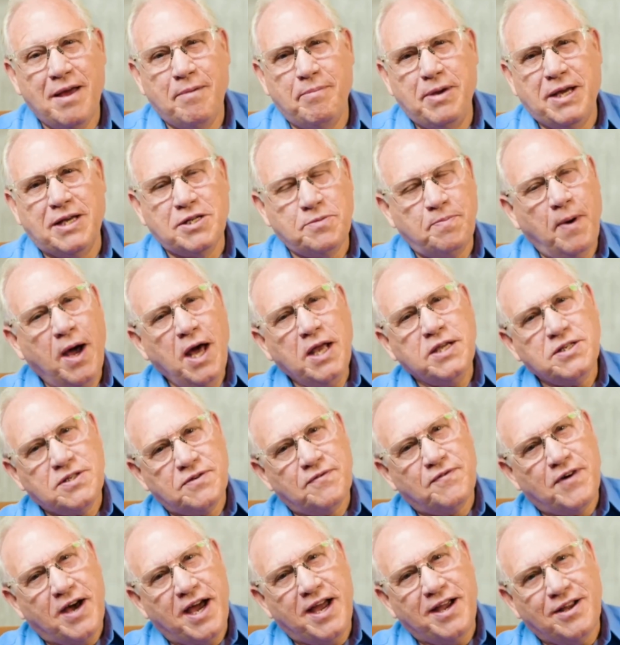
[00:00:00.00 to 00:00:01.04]
Because
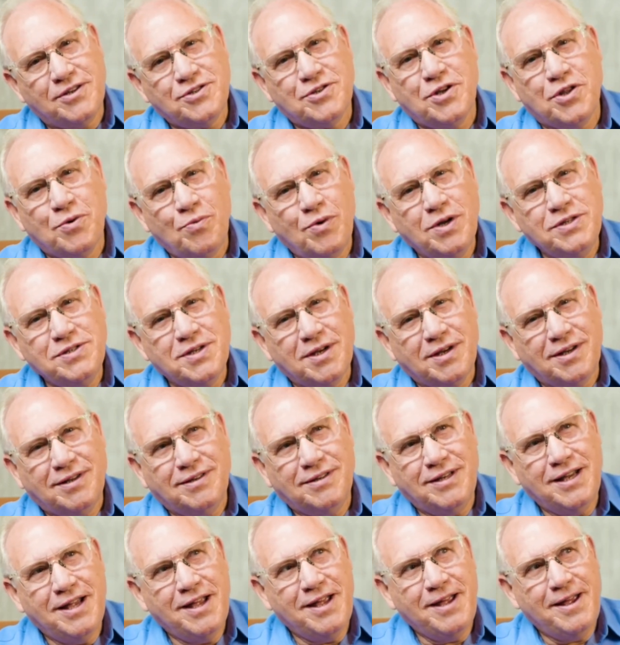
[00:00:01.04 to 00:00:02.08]
positive ions are the ones that,
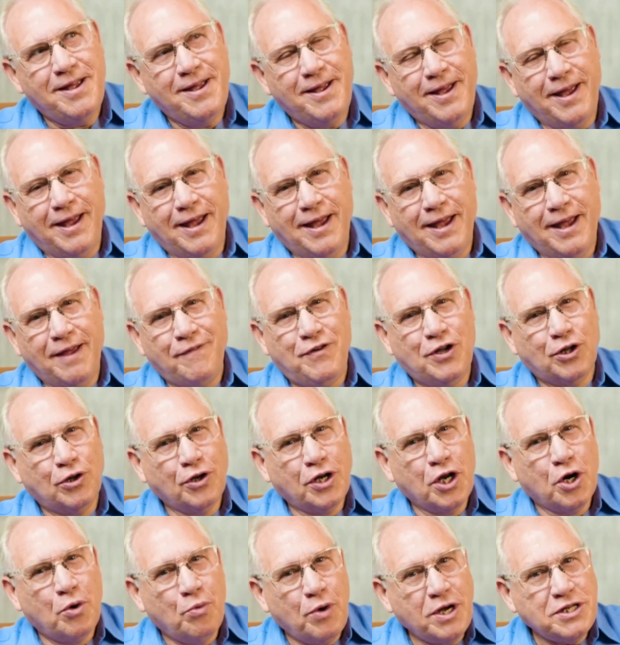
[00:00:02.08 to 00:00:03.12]
if you
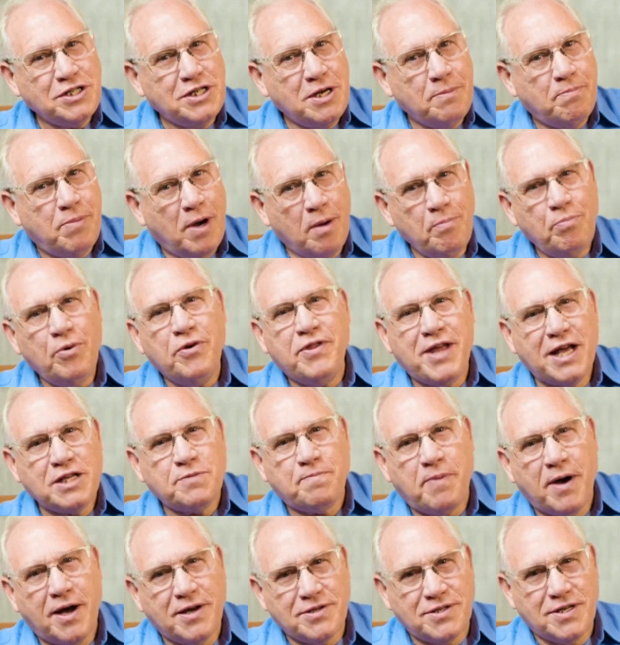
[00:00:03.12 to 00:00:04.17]
look at a rusty bumper, that's
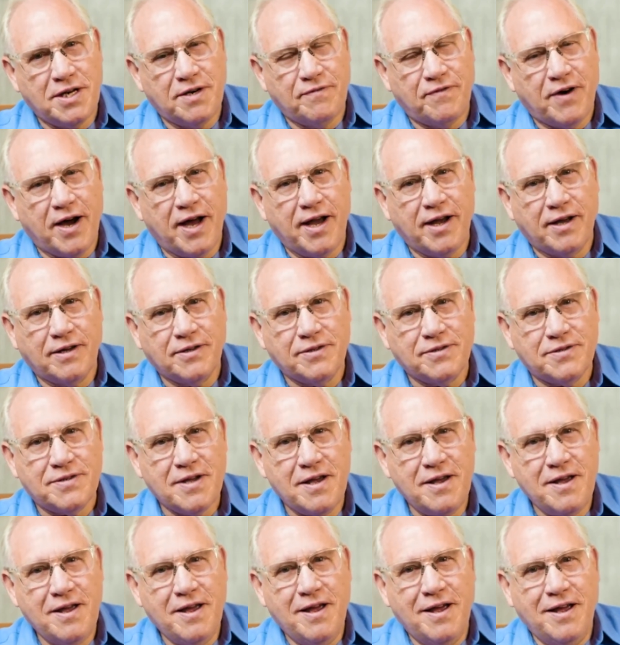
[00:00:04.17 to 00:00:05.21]
positive ions.
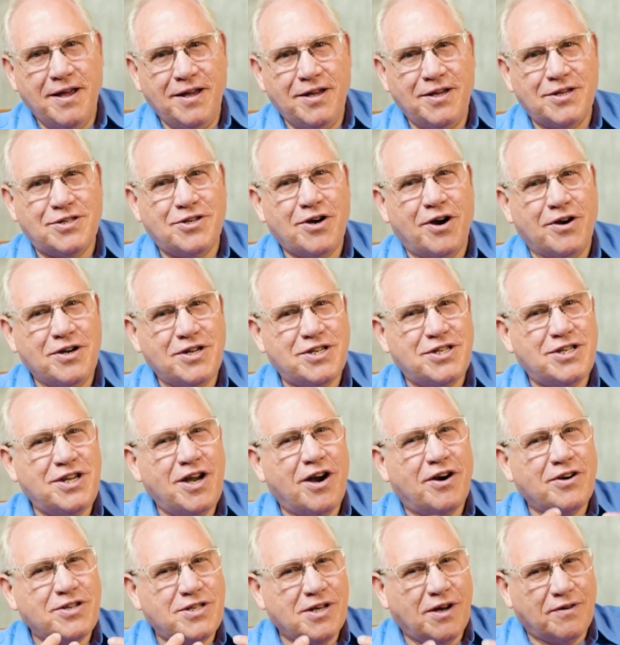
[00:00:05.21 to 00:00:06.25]
You start to see
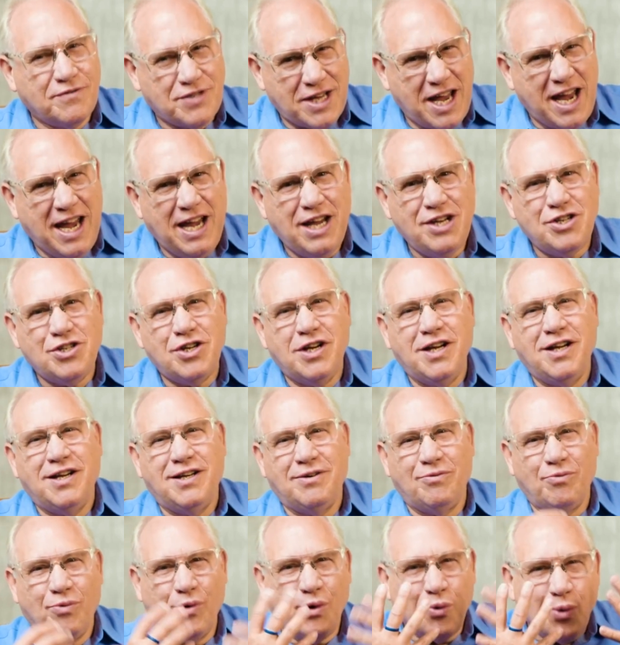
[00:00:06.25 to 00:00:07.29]
ourselves
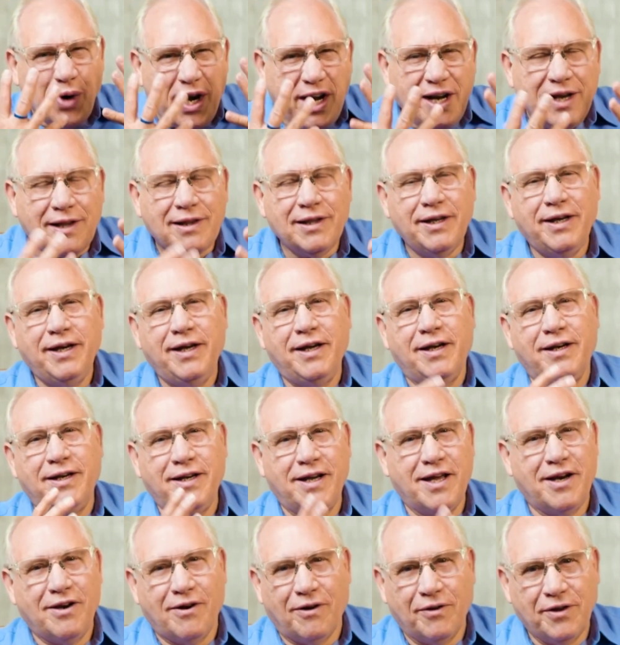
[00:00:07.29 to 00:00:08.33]
aging, we're wrinkly, and
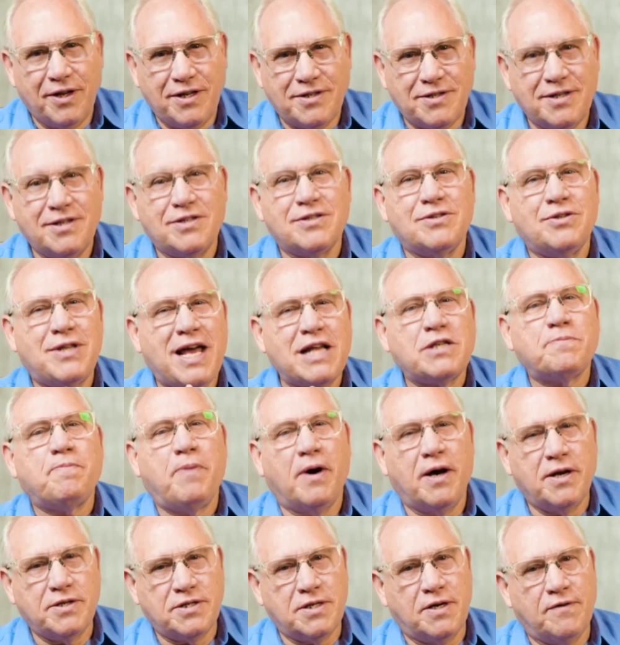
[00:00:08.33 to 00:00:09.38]
get all these things, that's
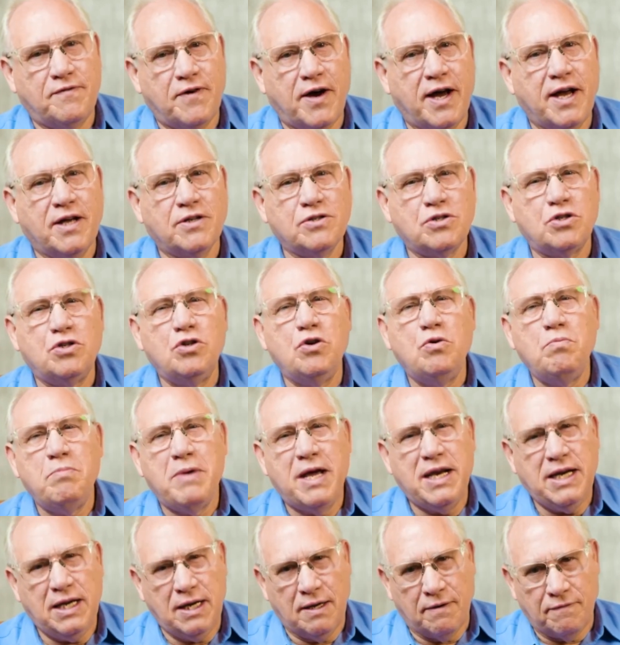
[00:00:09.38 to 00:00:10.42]
positive ions, too
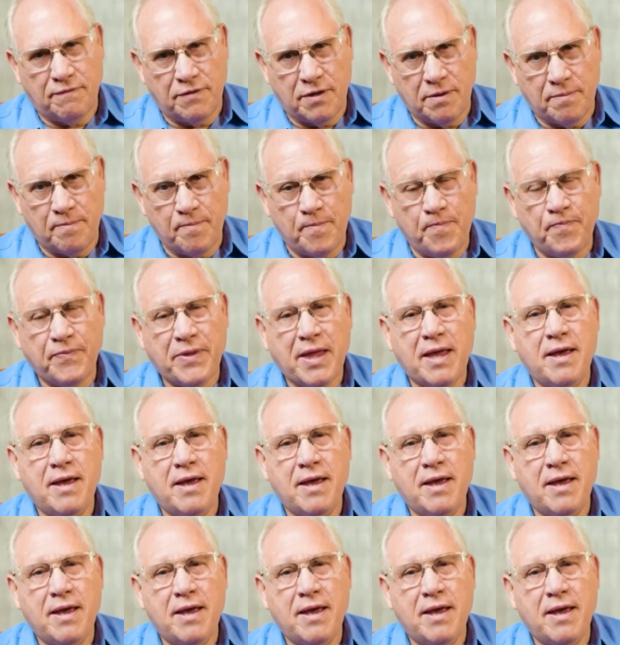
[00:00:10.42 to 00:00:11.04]
many of them.